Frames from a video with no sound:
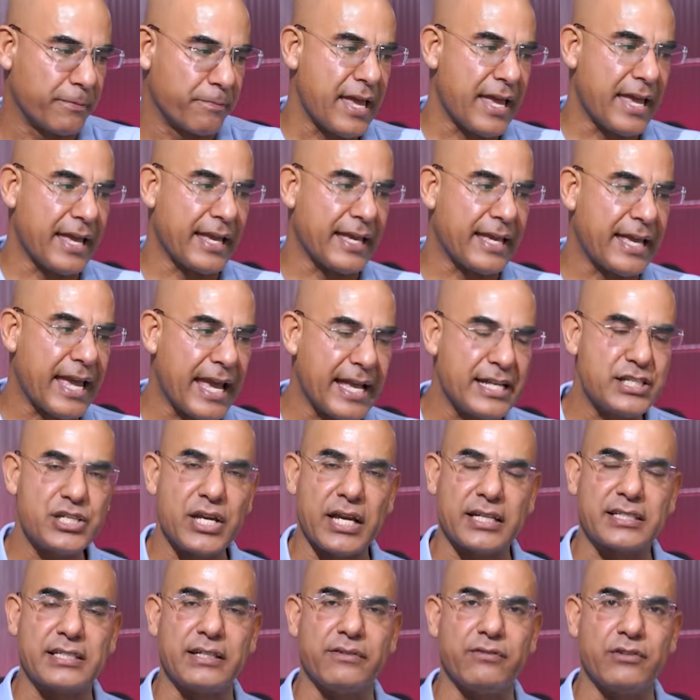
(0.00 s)
Engage
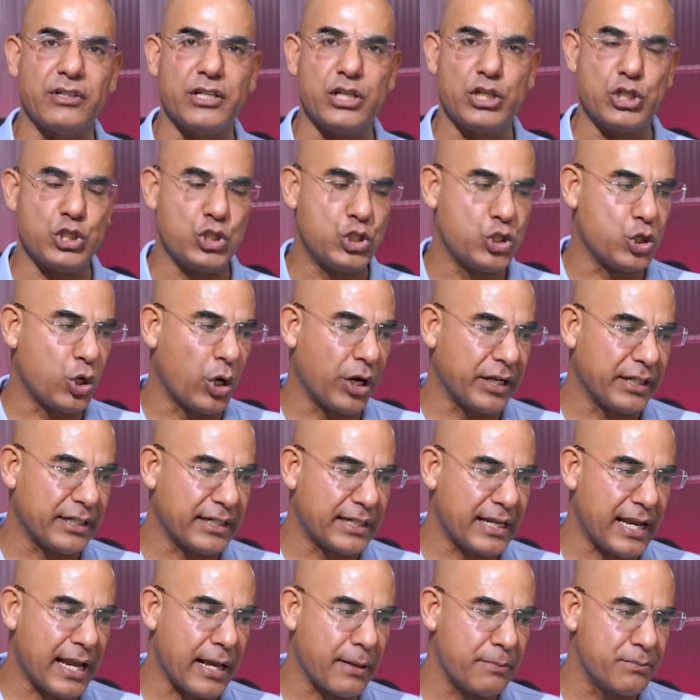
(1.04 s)
actively, join
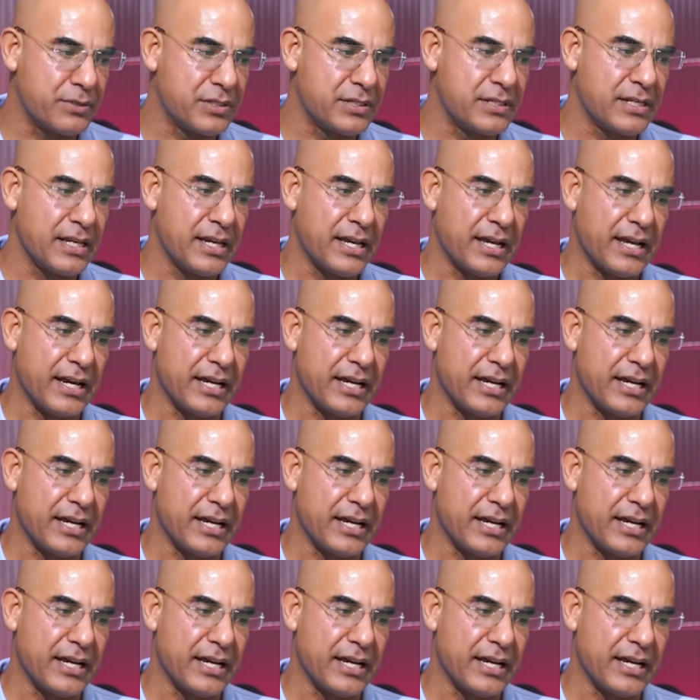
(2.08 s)
clubs,